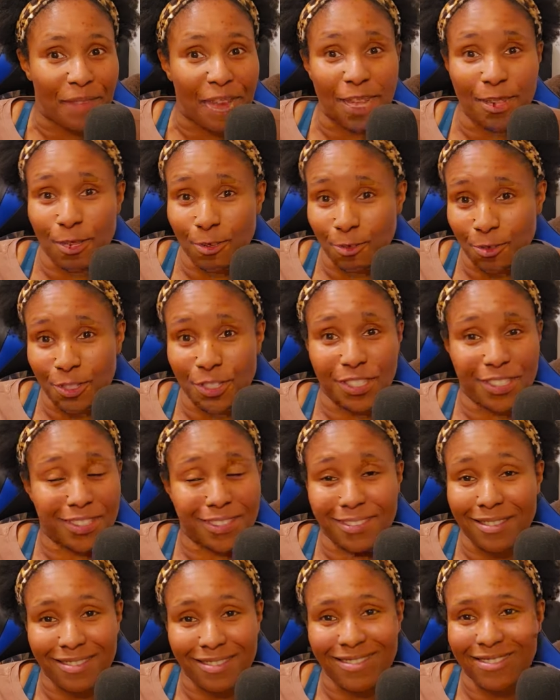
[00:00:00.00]
I know
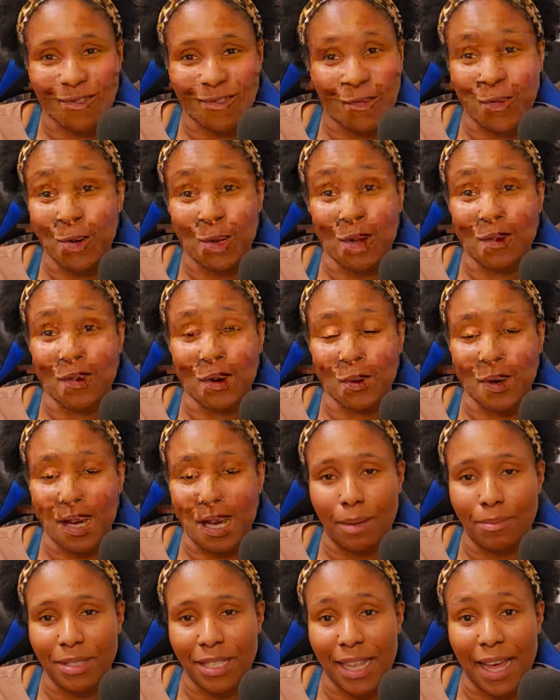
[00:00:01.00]
she's full of it when
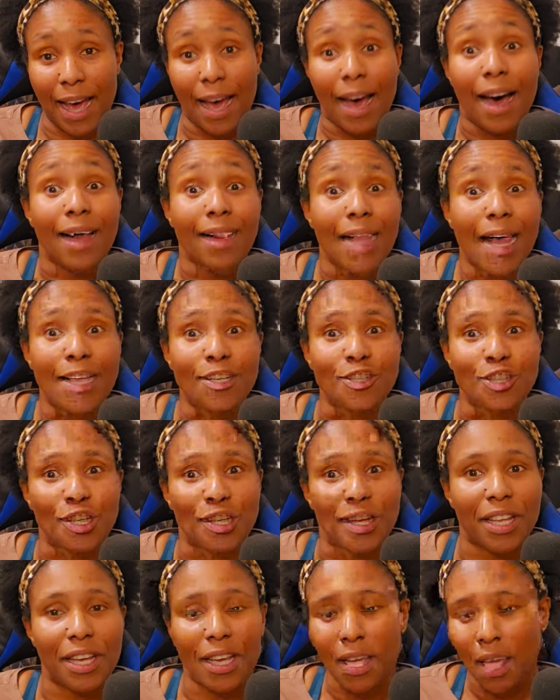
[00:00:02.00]
it comes to that,
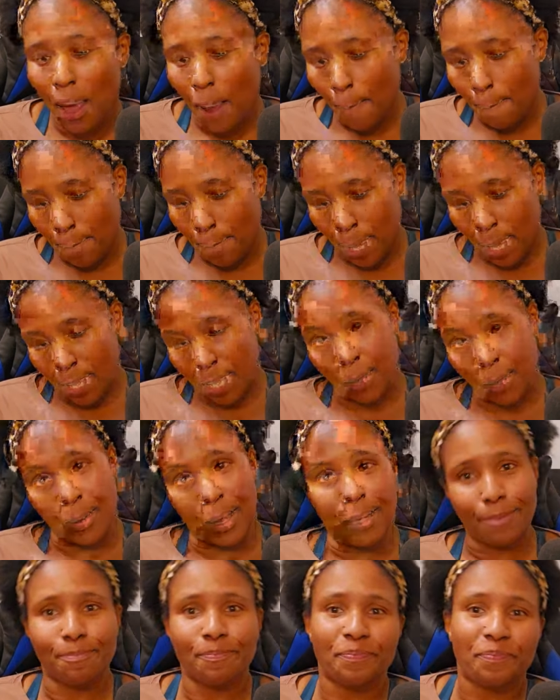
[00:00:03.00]
allegedly. But
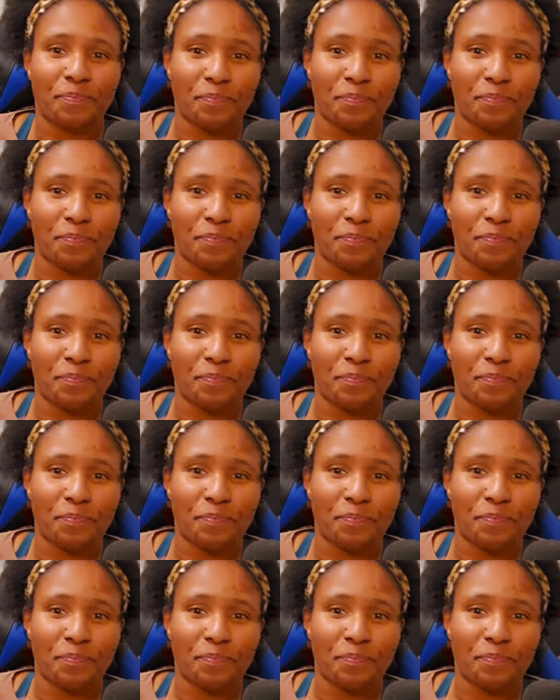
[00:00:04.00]
anyway.